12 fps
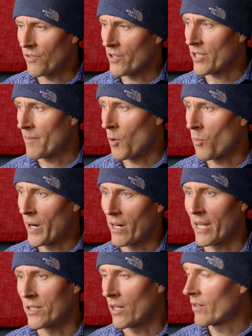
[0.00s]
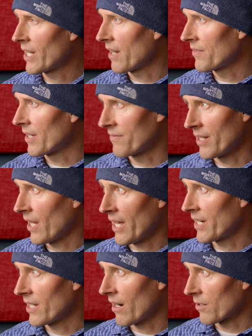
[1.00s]
far as I'm aware, I don't have I've not
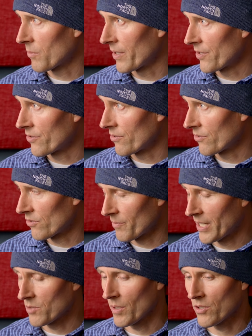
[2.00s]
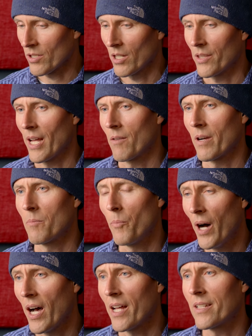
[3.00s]
had any hardware issues, so mine's yeah. been solid that way.
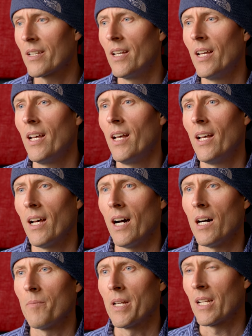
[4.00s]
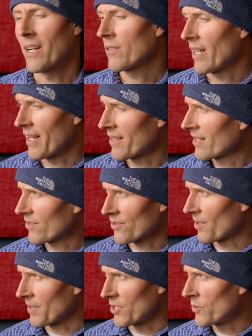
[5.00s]
But um, and I don't I think this
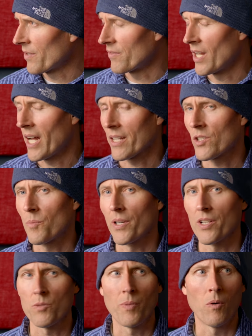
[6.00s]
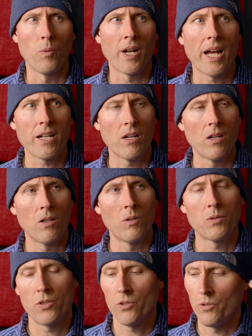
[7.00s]
is something you have not experienced. But when I
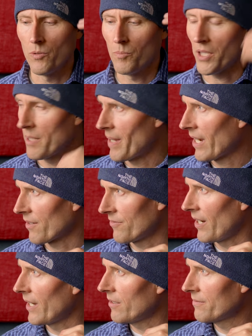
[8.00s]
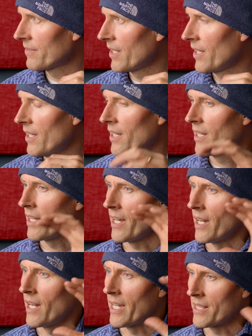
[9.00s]
go to playback a file, mm-hmm.
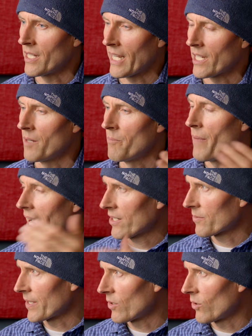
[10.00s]
uh, and then I come back to